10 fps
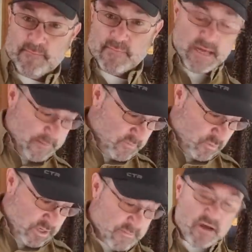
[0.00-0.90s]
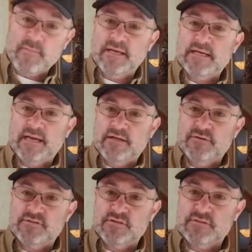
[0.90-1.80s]
and I'm going about my
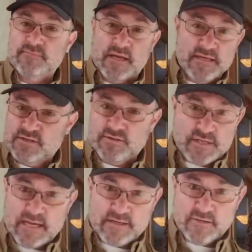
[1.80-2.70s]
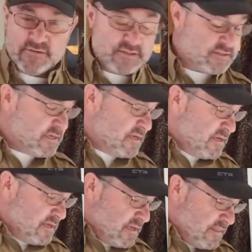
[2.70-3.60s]
diagnosis, my initial diagnosis,
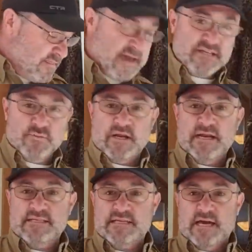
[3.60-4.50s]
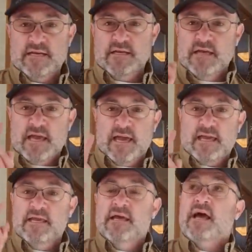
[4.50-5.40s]
that is when I decided,
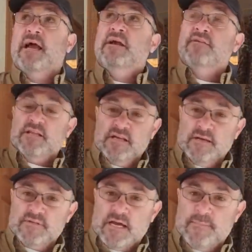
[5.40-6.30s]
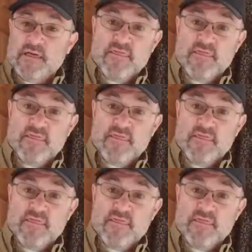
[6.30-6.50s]
hey, I hear the click up top.